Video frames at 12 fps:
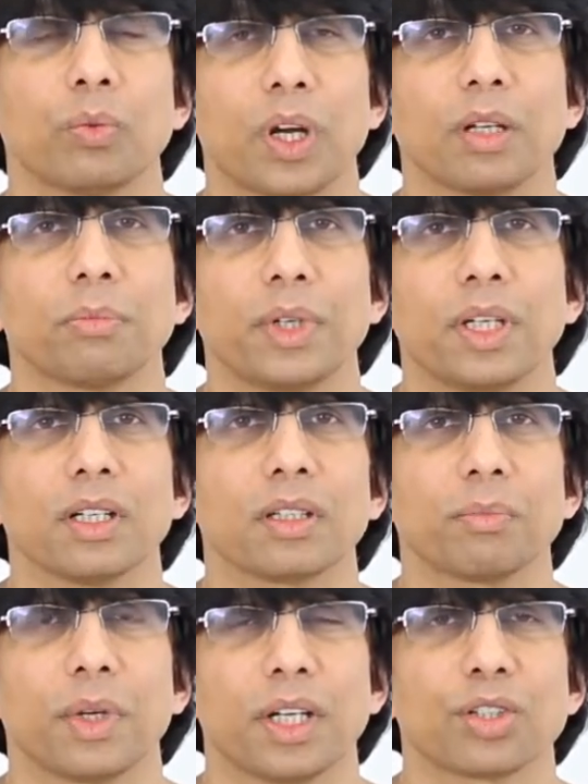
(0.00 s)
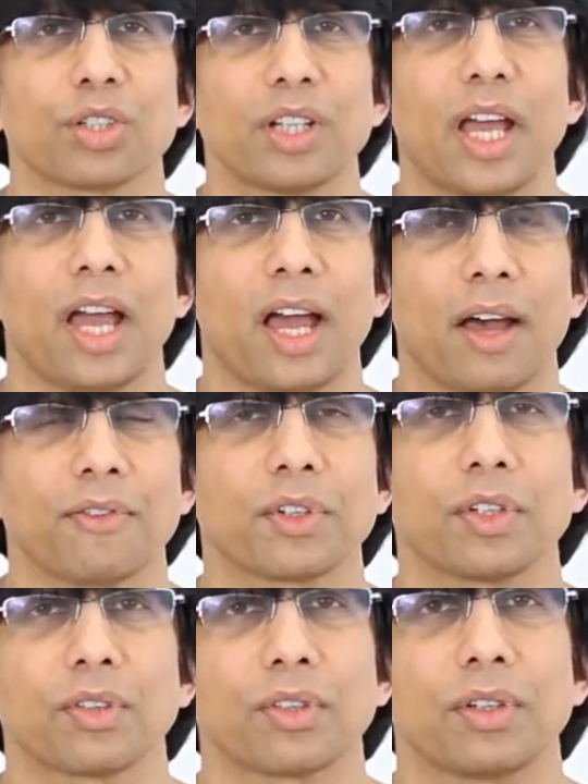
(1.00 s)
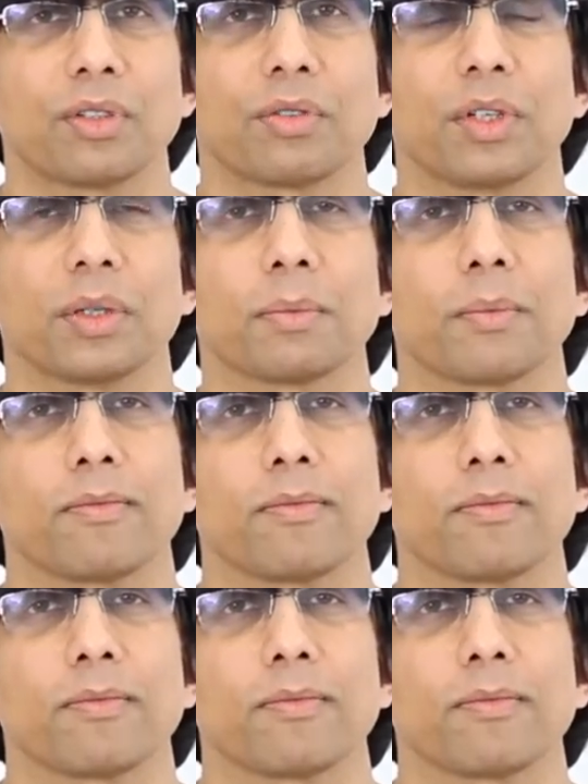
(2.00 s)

well-being of the patient after the surgery.